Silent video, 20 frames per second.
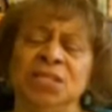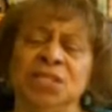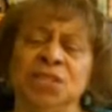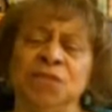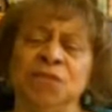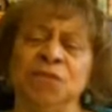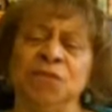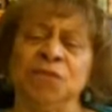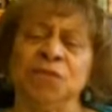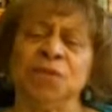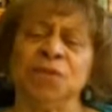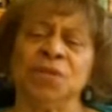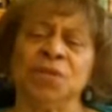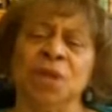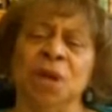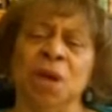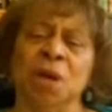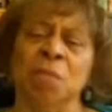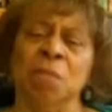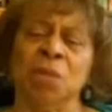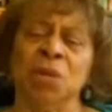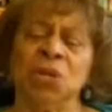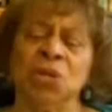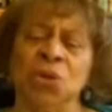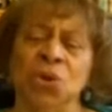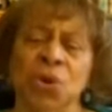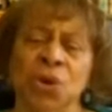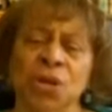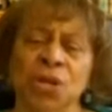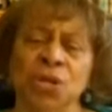different
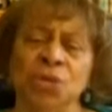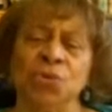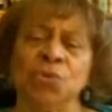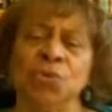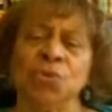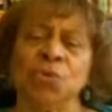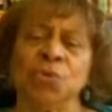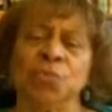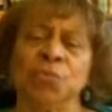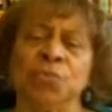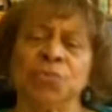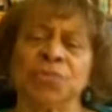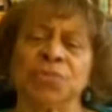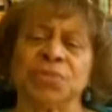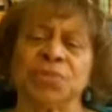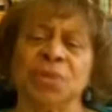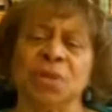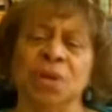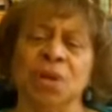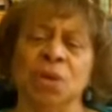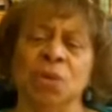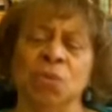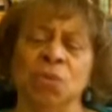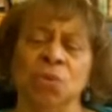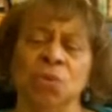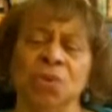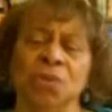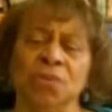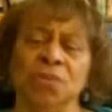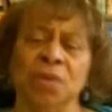minority groups
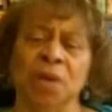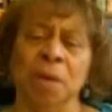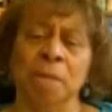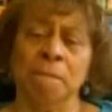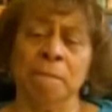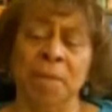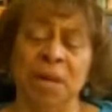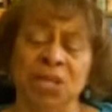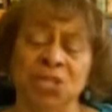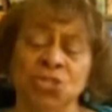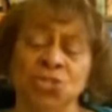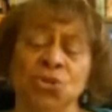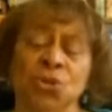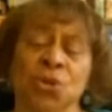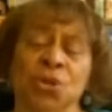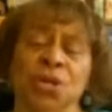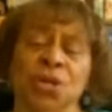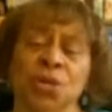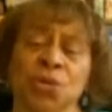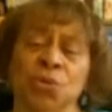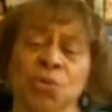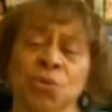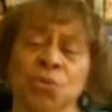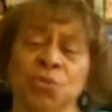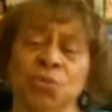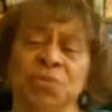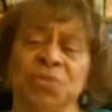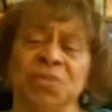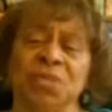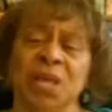with majority
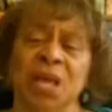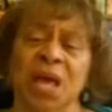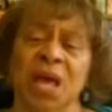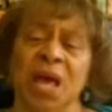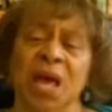groups